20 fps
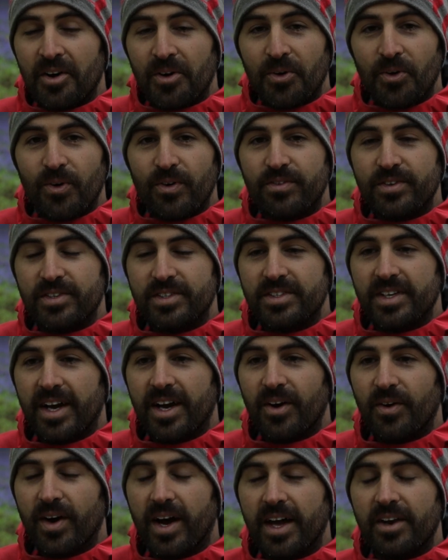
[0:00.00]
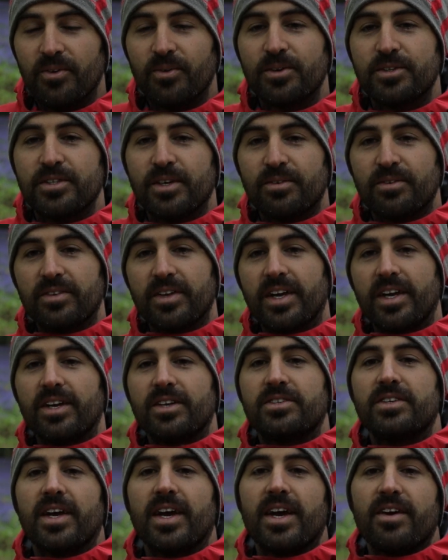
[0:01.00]
or for sale. And also thank
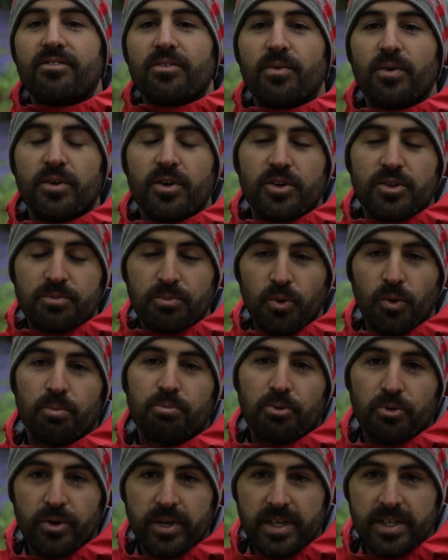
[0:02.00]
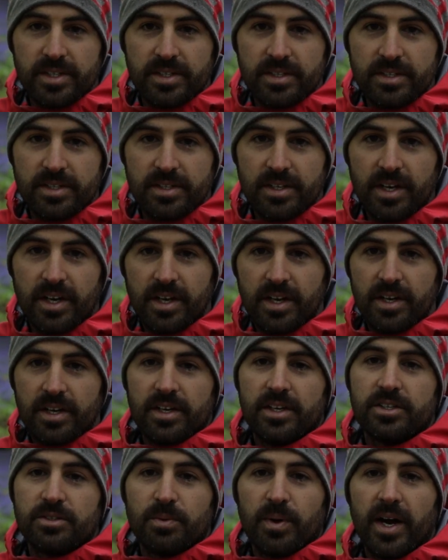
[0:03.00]
you to everyone who's bought prints
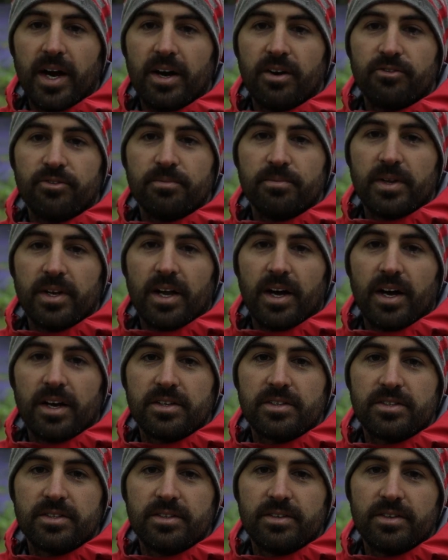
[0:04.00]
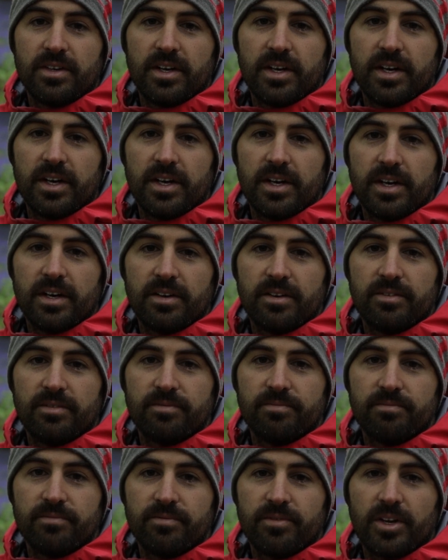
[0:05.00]
as well from the last
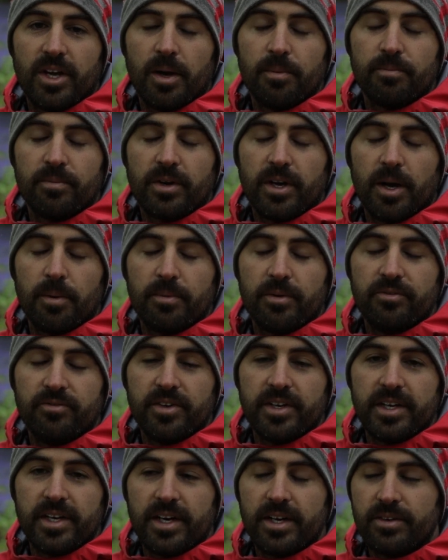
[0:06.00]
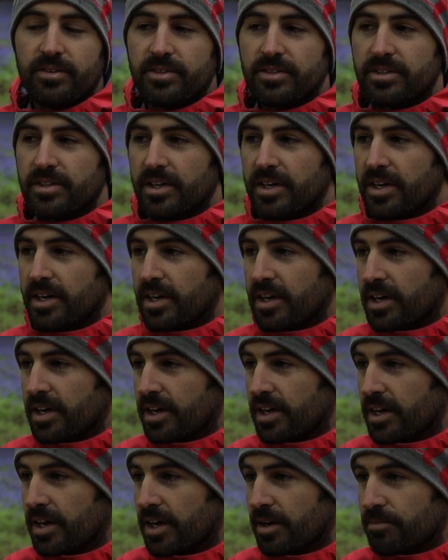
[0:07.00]
couple of videos.
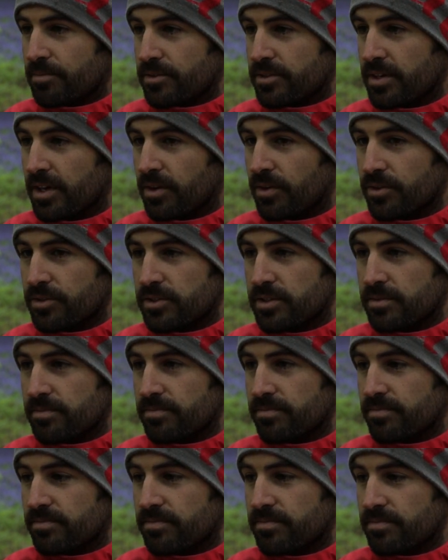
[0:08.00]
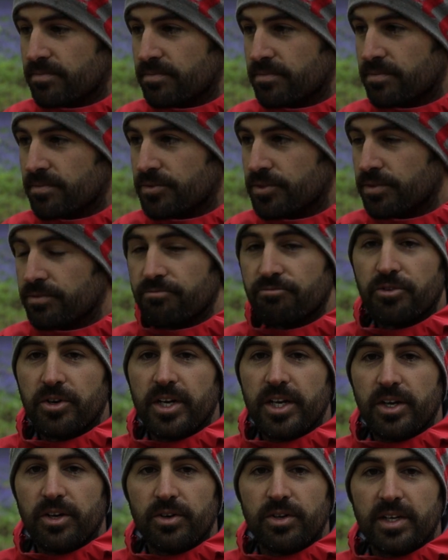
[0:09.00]
So I got some
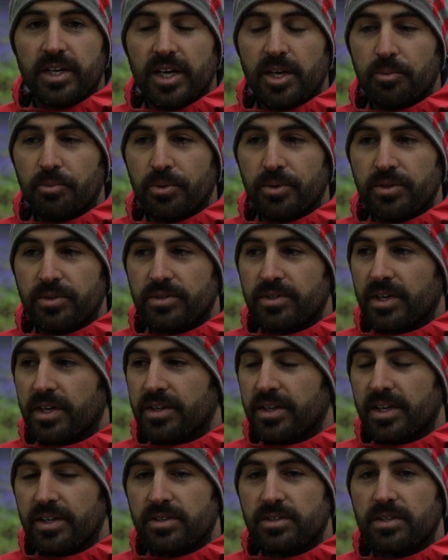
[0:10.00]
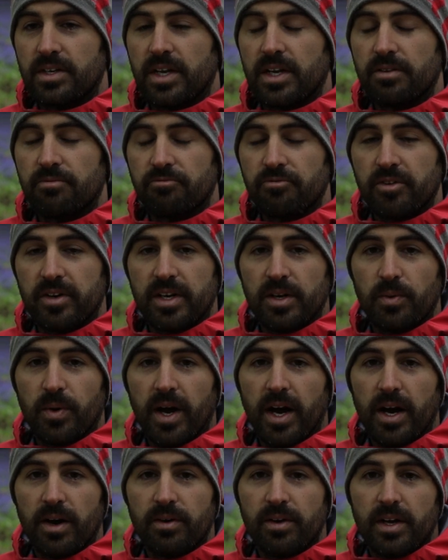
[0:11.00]
really good keepers, and they're selling really
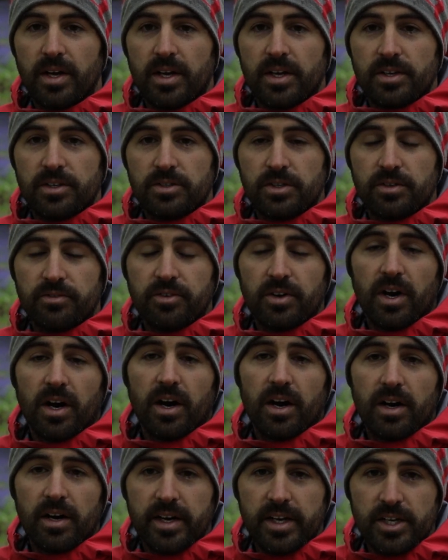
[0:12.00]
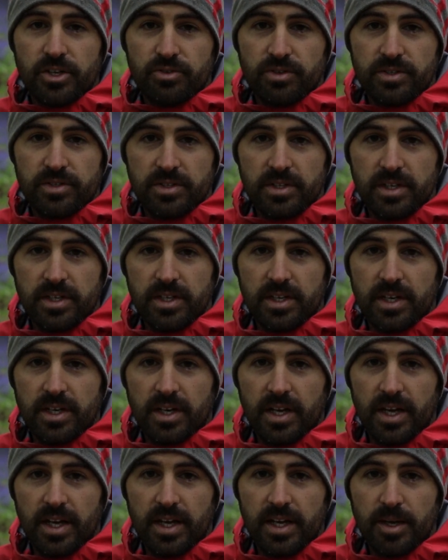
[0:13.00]
well. So if you are interested
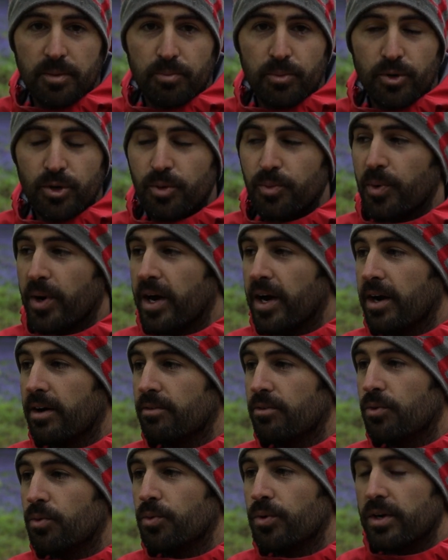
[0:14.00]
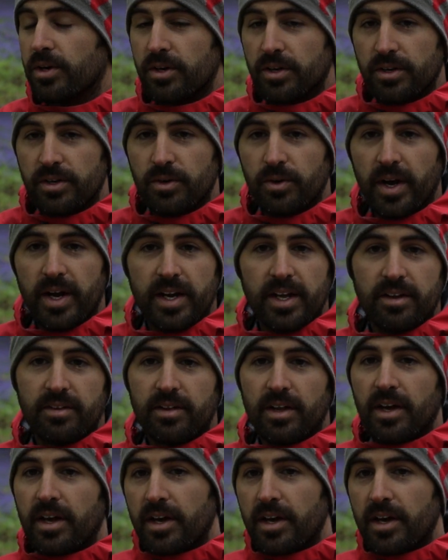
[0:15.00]
in a Bluebell or woodland or any